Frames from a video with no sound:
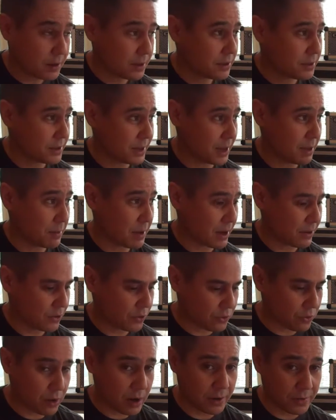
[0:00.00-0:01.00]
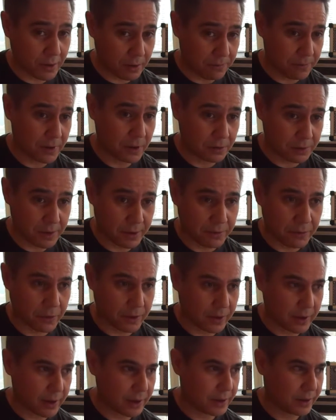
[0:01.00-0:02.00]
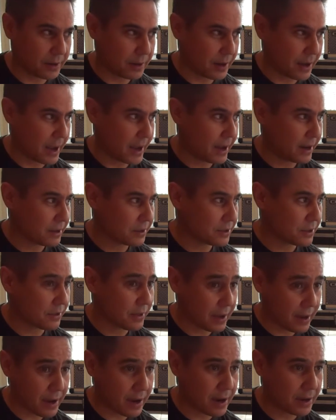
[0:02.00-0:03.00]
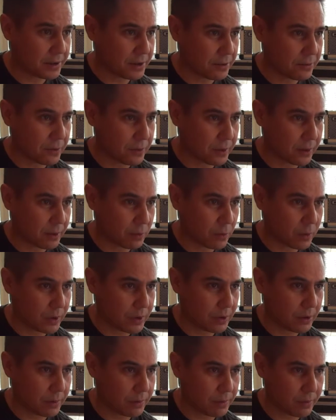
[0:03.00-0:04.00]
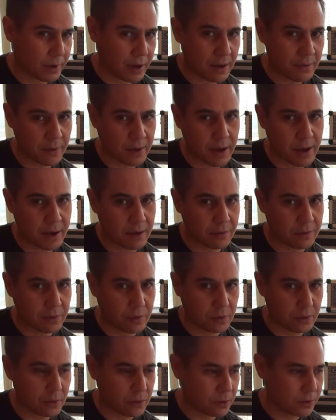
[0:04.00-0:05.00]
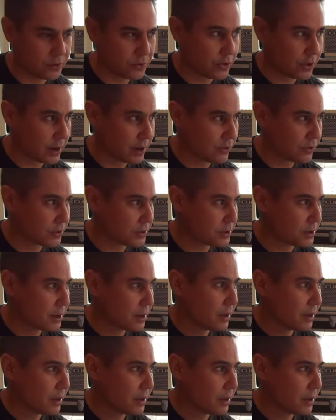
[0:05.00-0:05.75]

D major triad. They feel different under your hands, and they are different, and when you're navigating through chord changes,